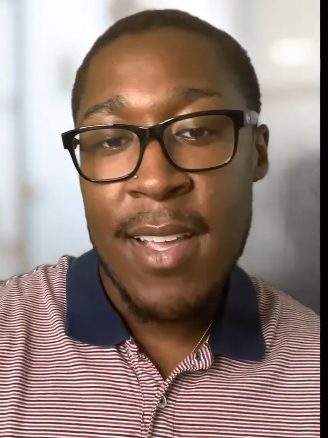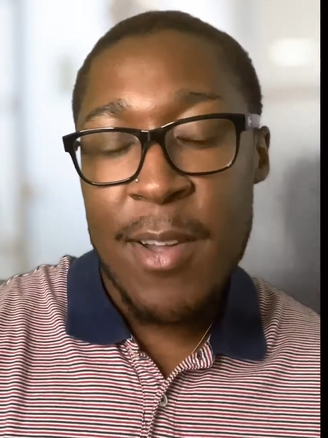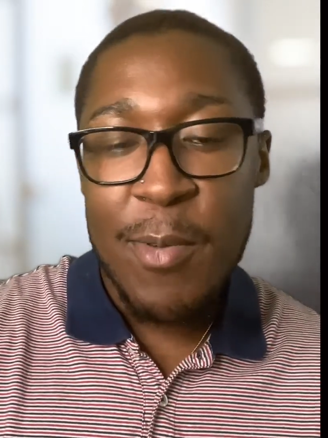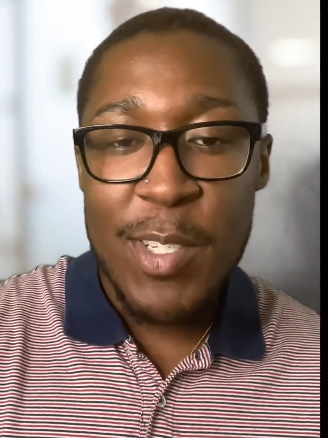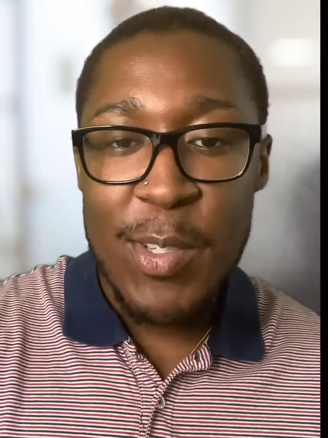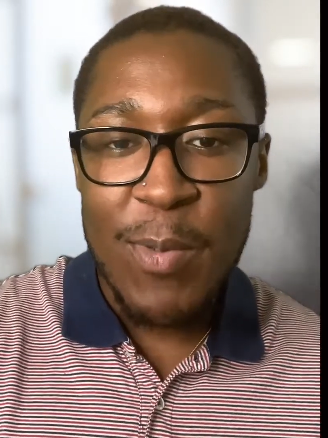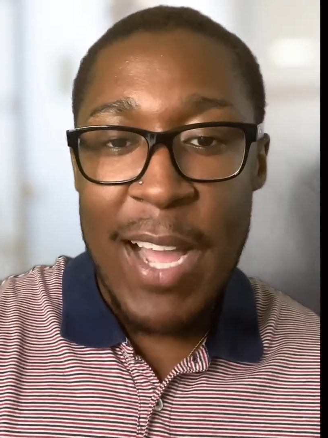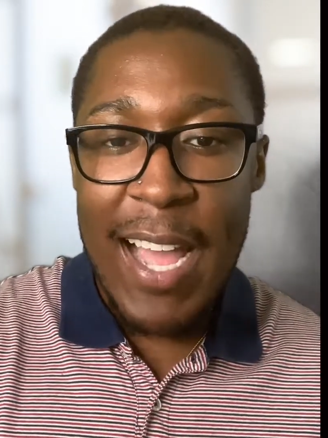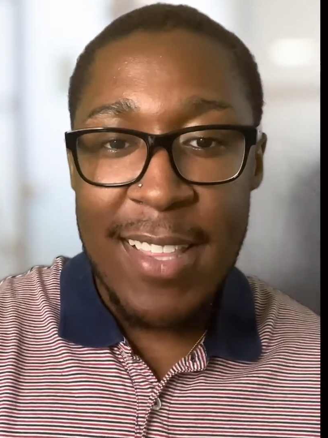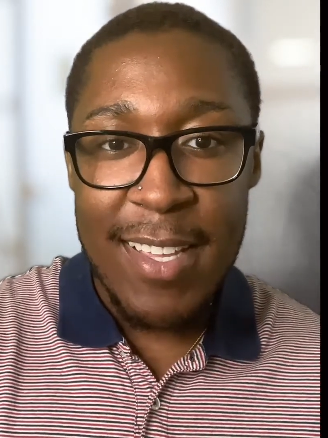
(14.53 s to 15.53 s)
which is why
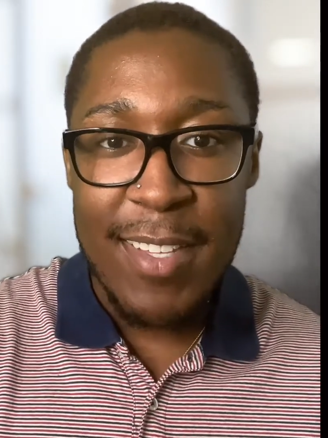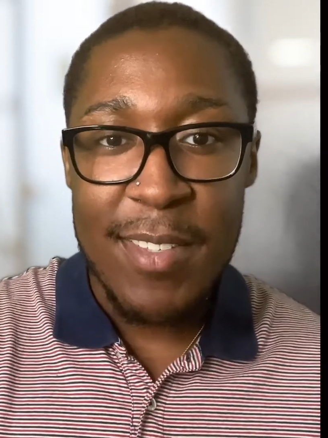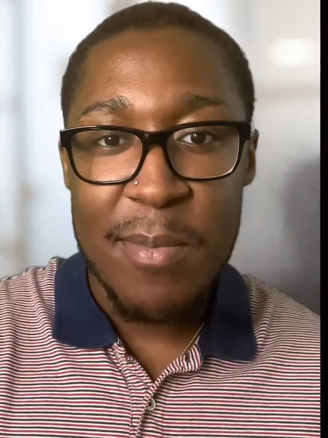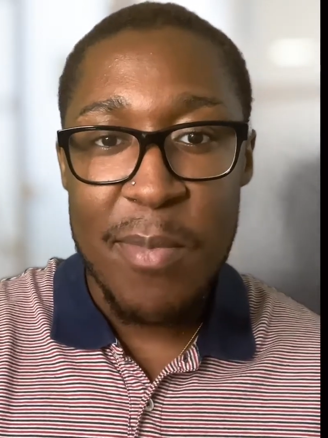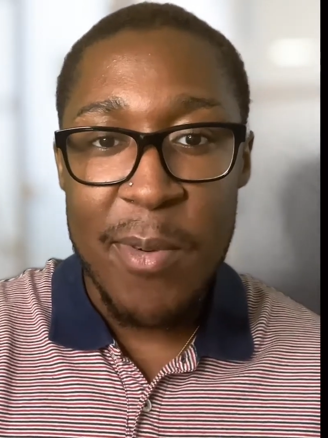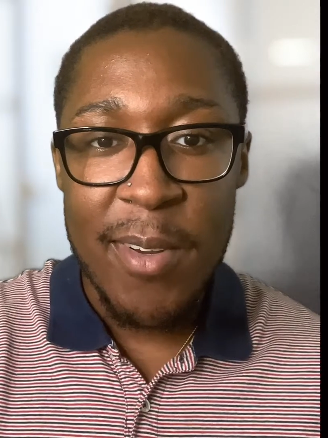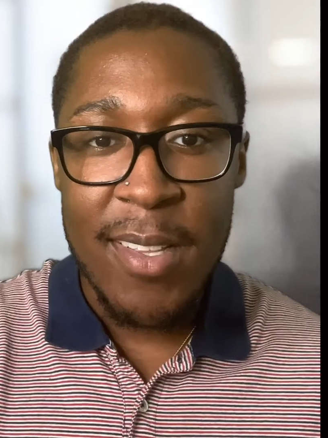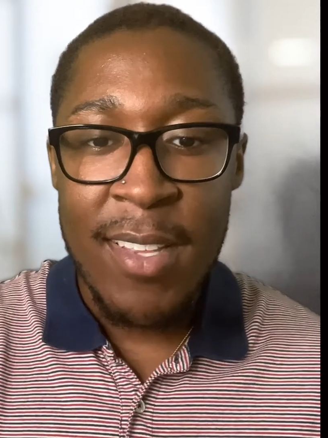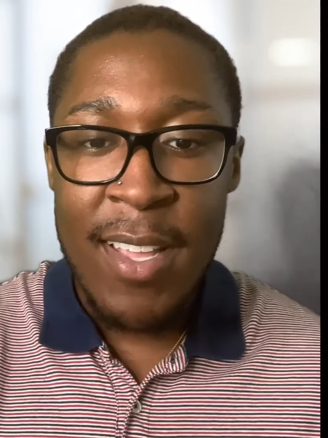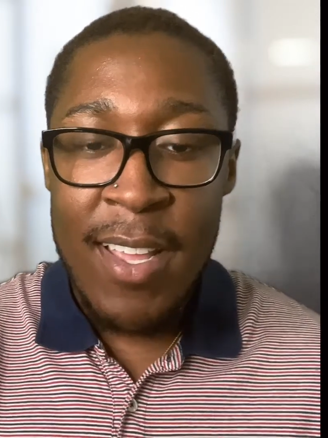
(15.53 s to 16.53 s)
I think it's
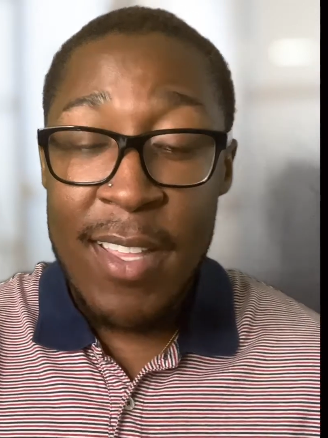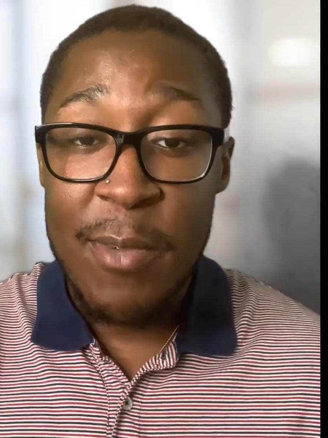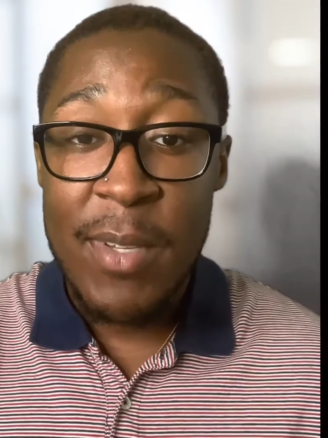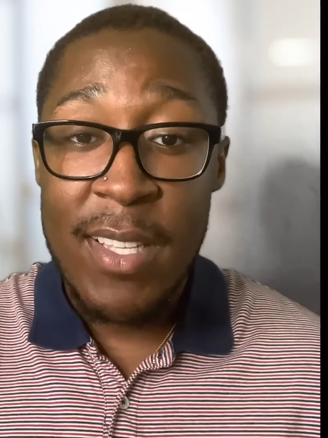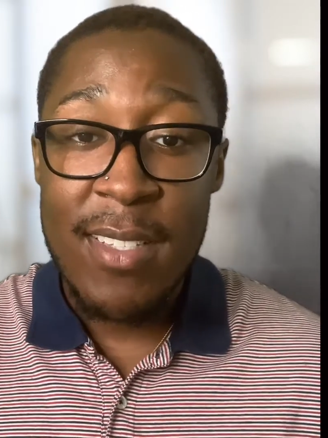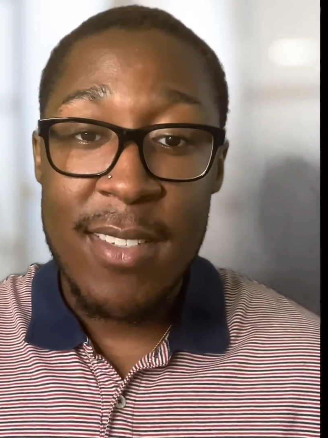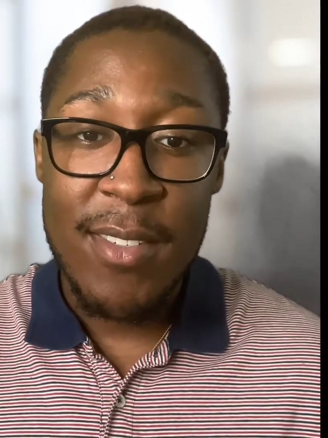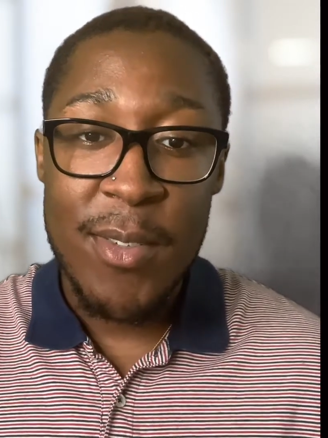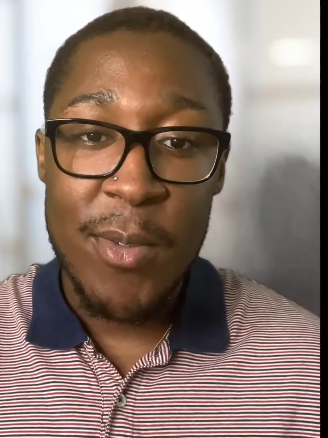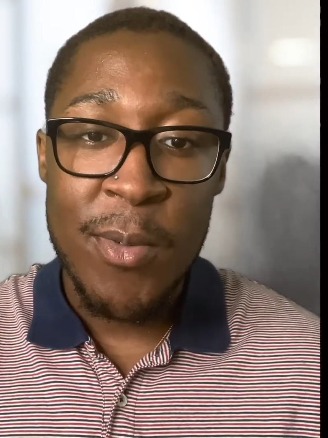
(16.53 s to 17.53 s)
important that we listen
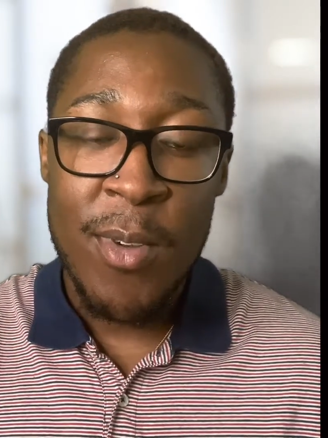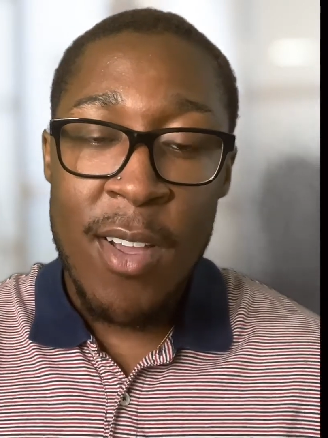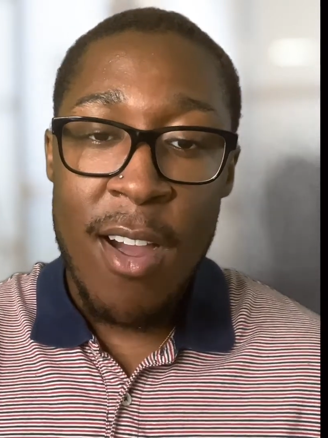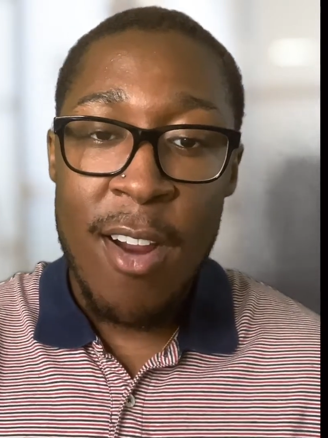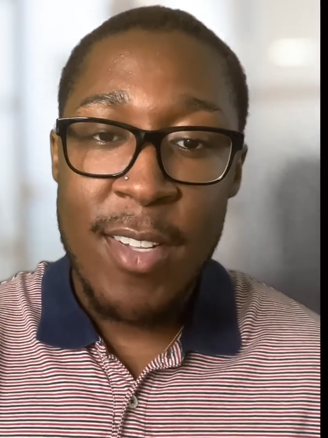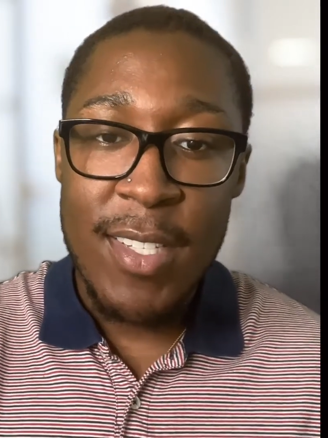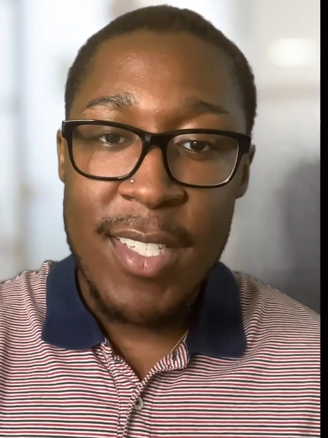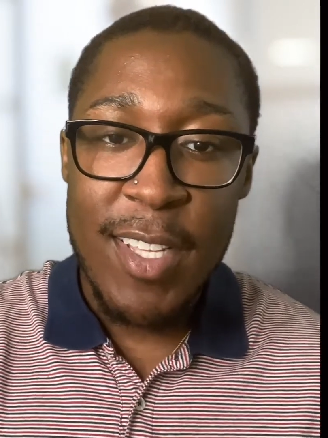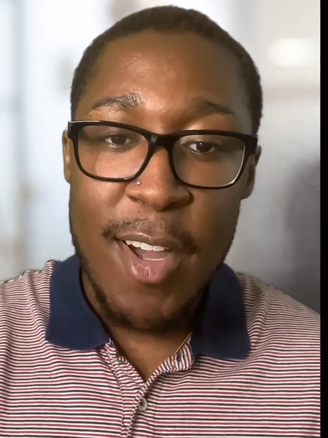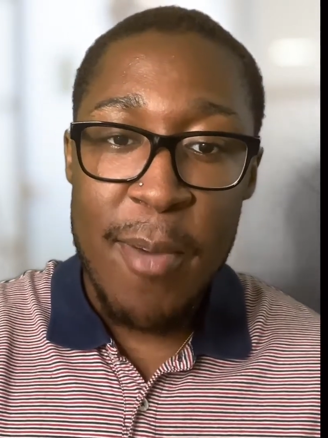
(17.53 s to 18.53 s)
to artists
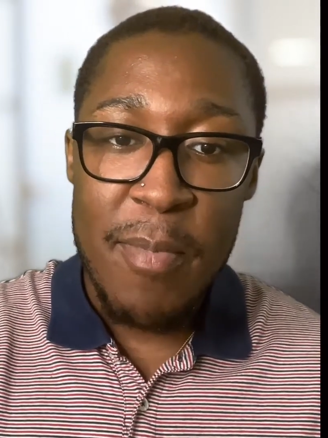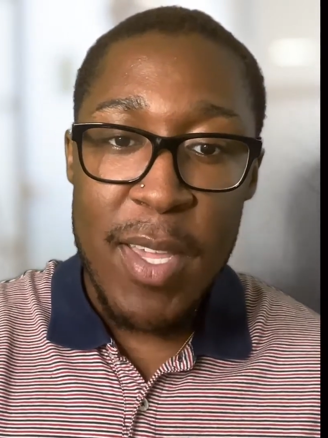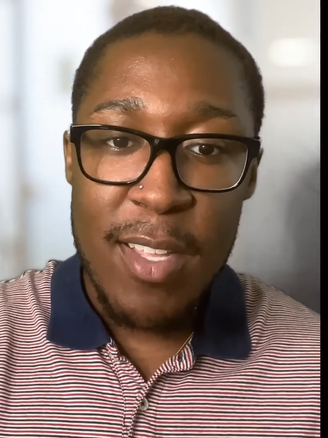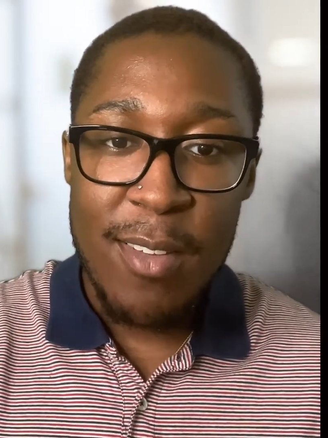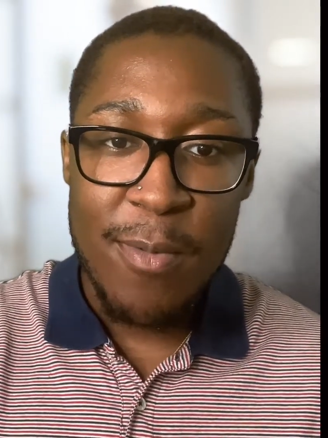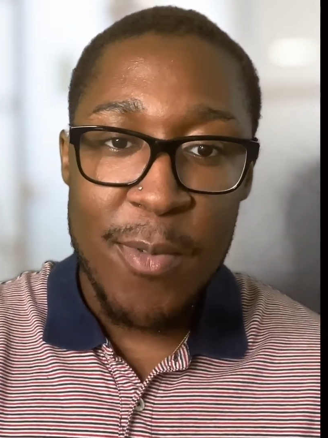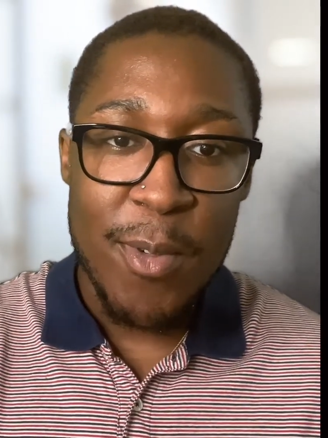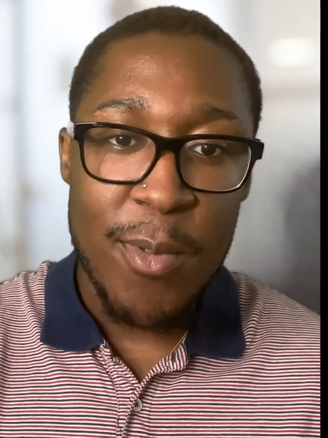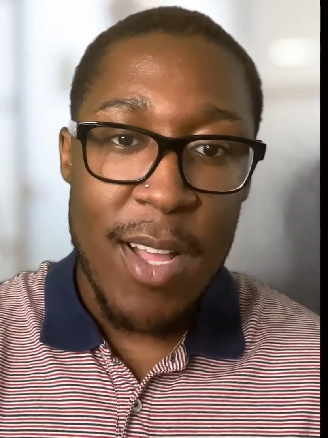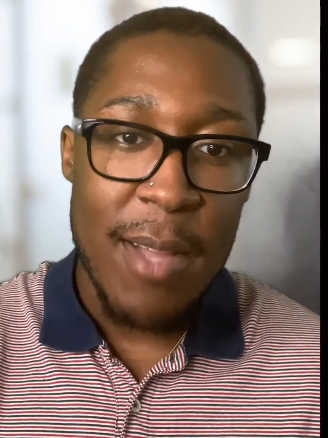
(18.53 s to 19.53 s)
that are
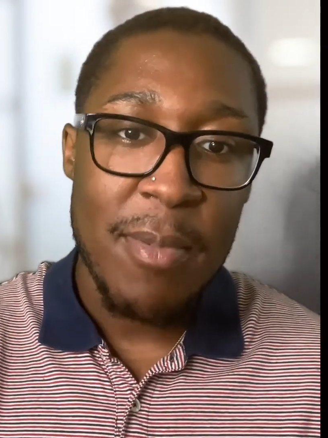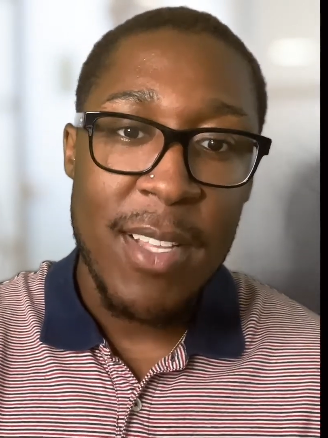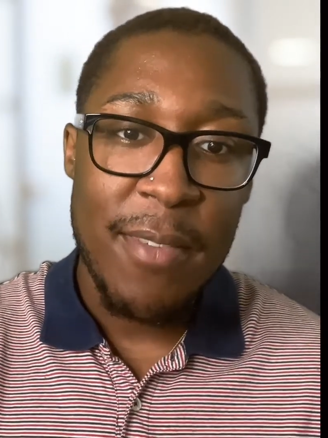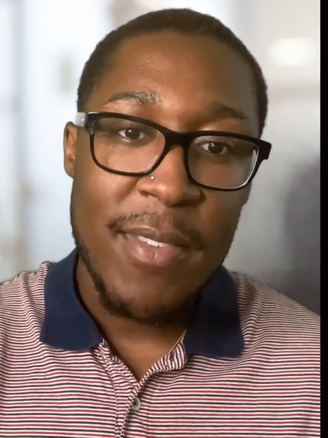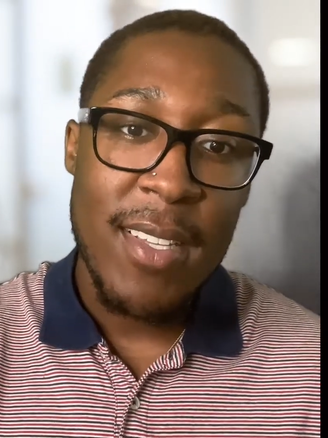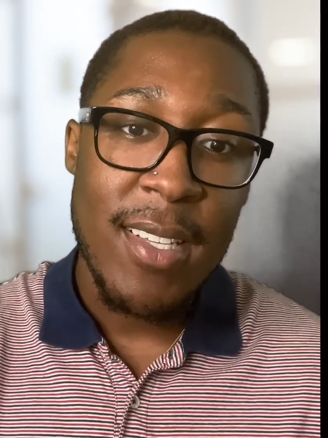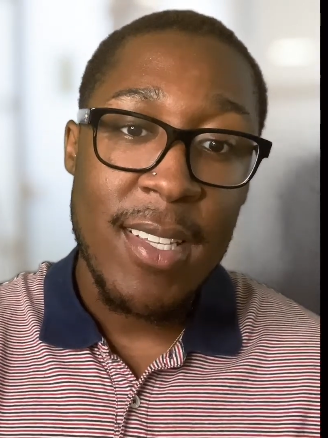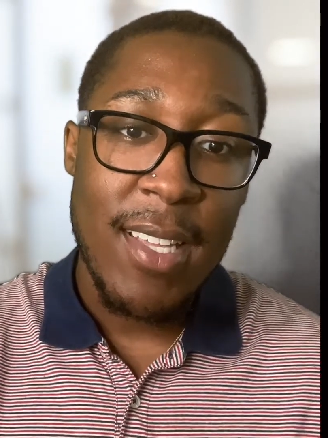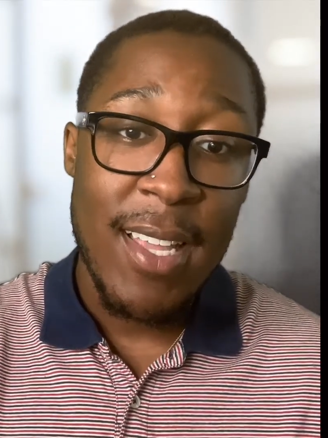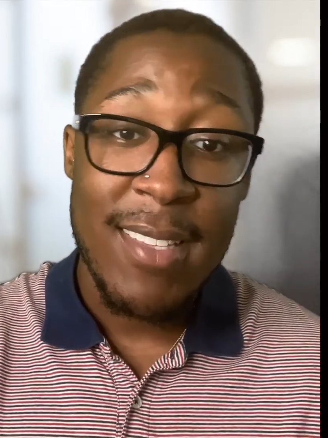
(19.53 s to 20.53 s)
meaningful, uplifting,
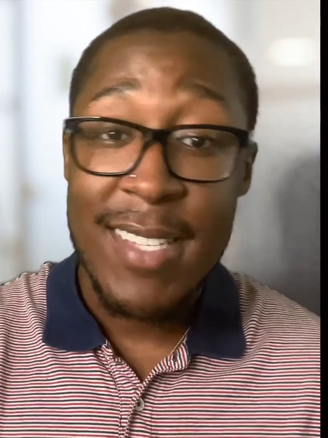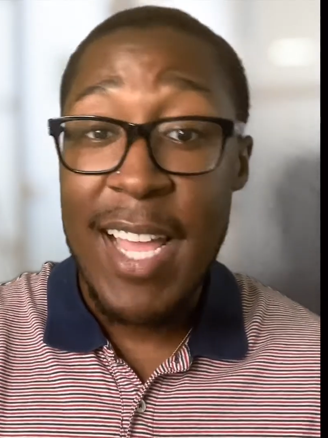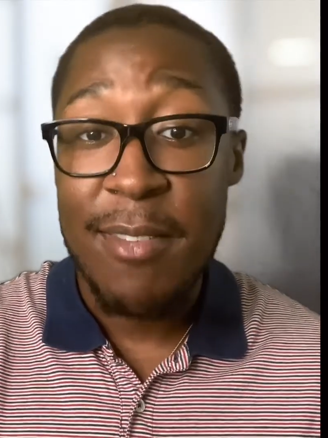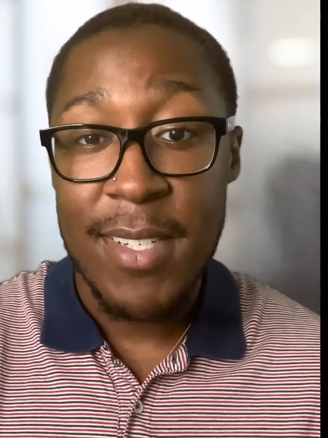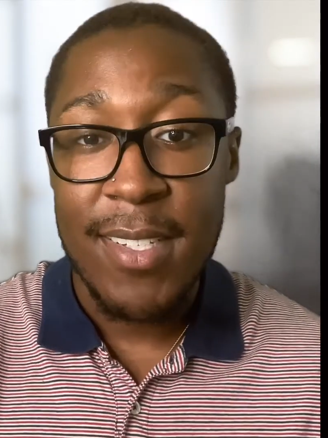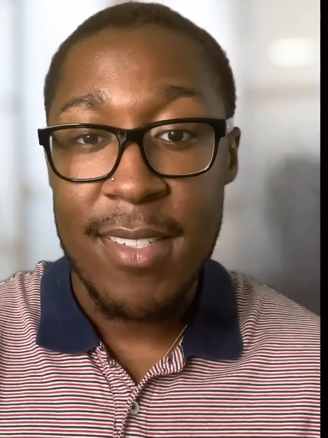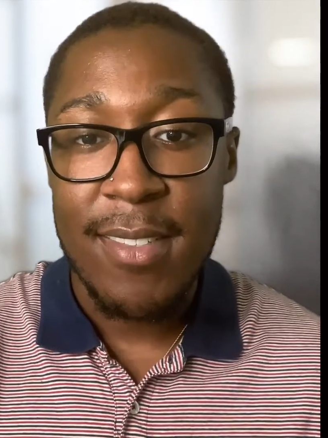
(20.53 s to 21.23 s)
and sound good.